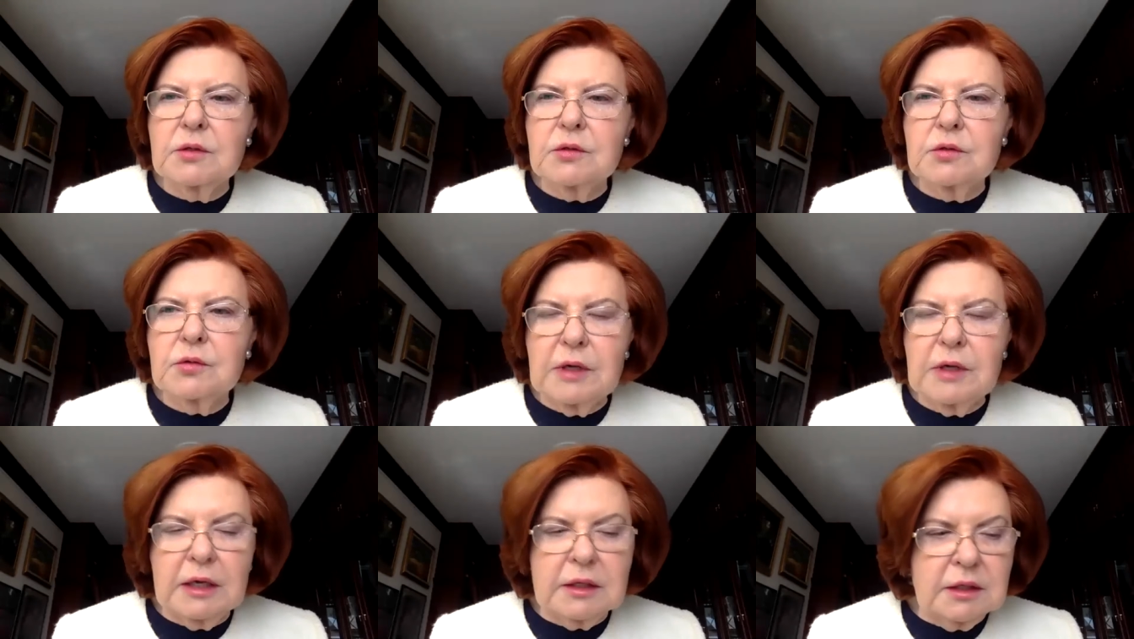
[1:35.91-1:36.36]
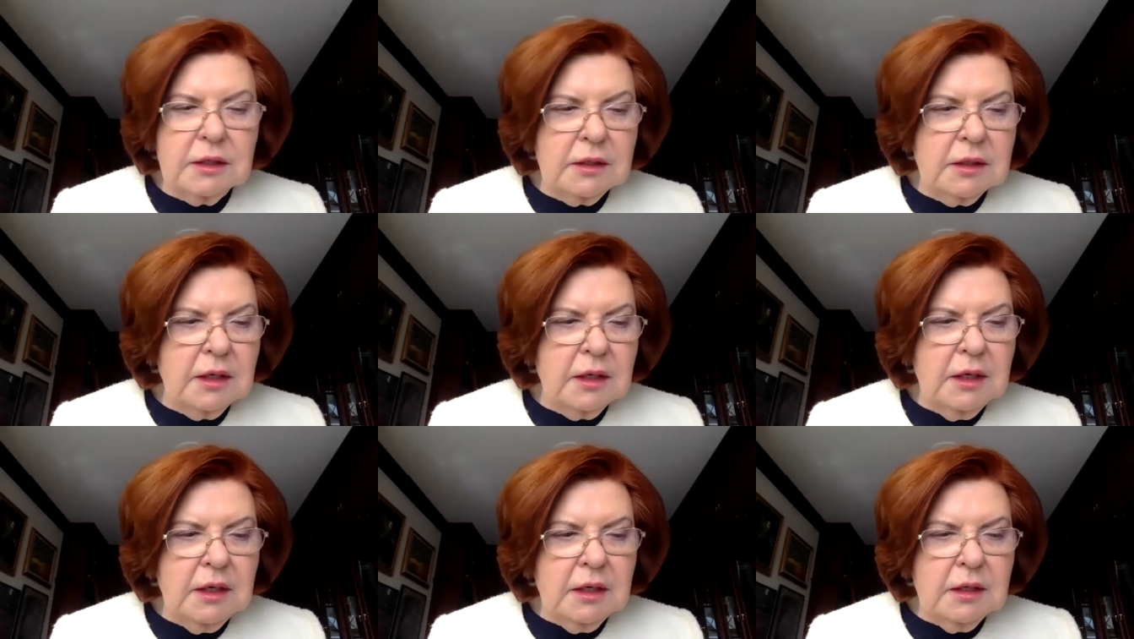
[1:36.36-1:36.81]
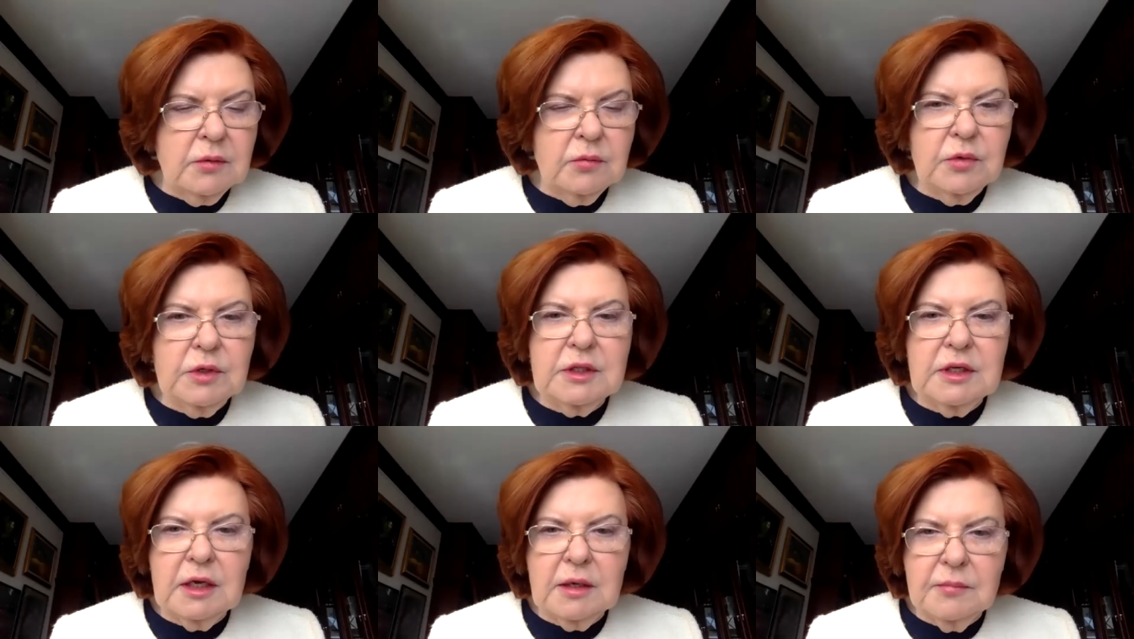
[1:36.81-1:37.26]
together
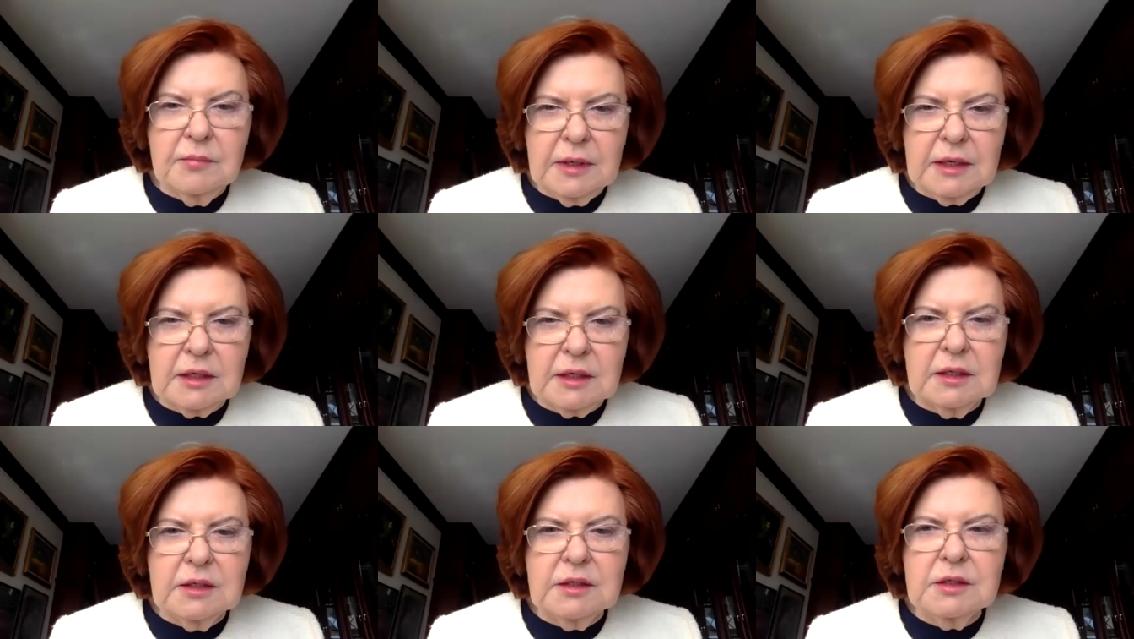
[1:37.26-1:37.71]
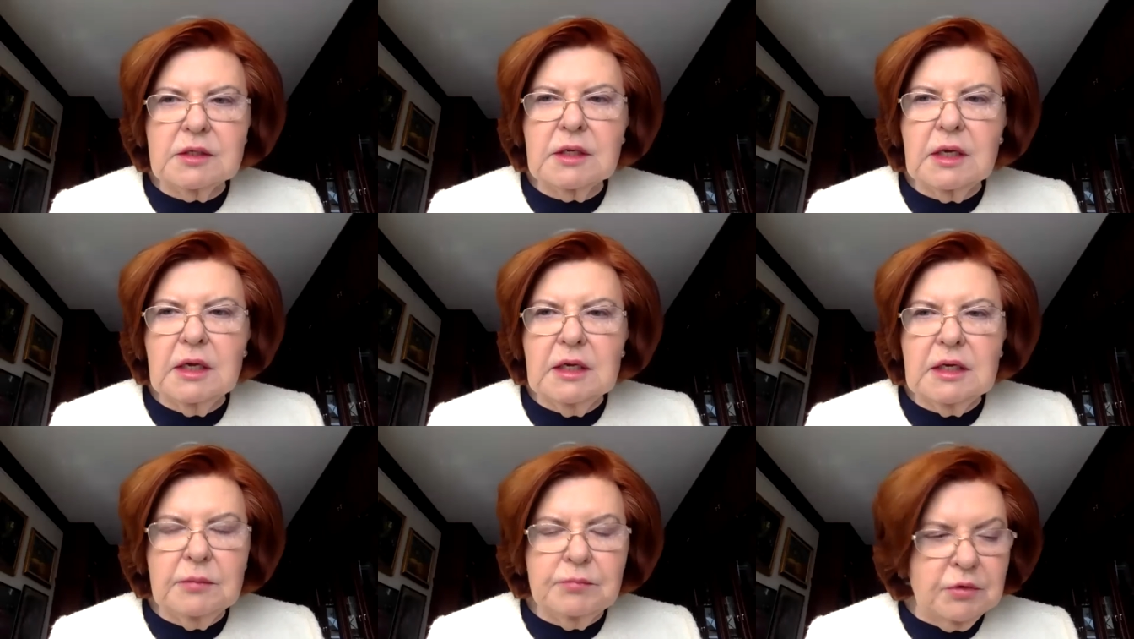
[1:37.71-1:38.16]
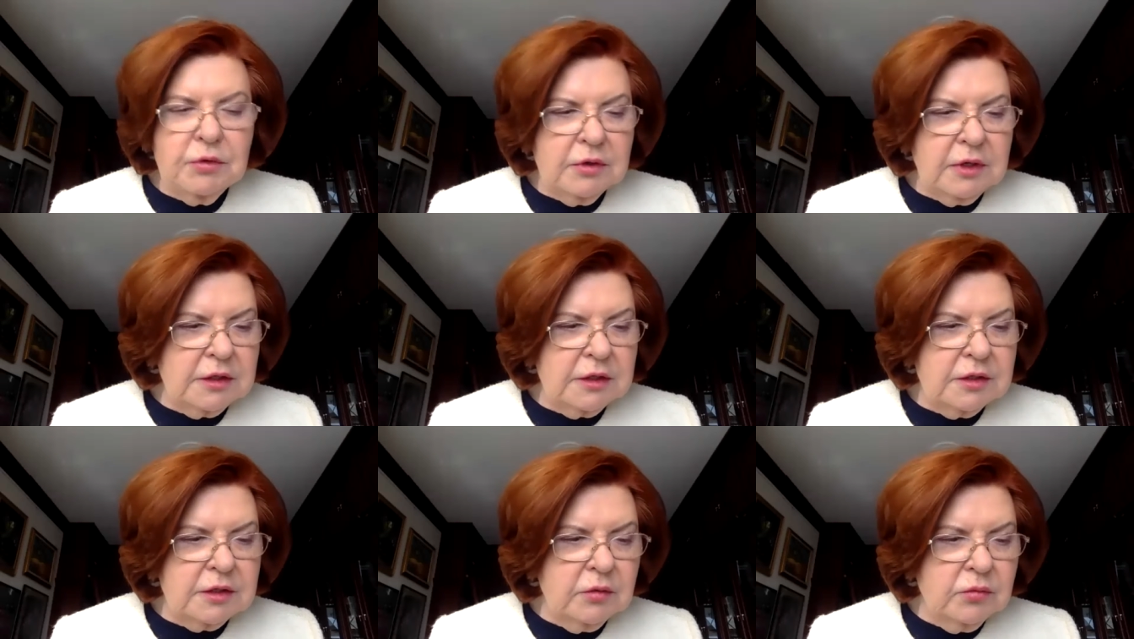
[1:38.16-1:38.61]
with the Americans in a
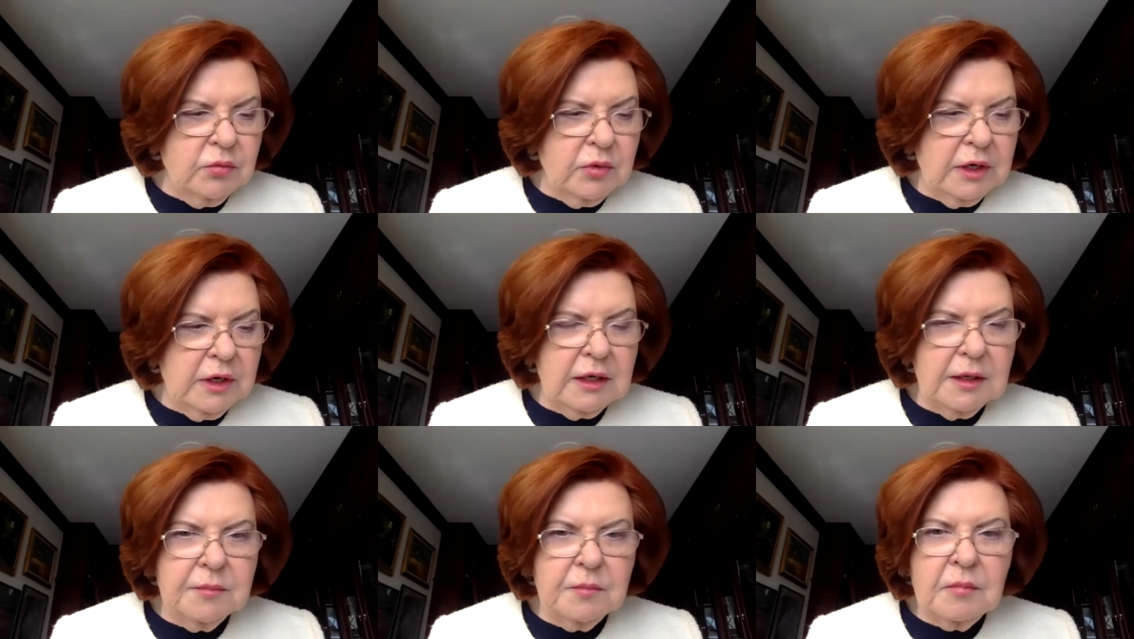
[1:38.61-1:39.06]
progressive way.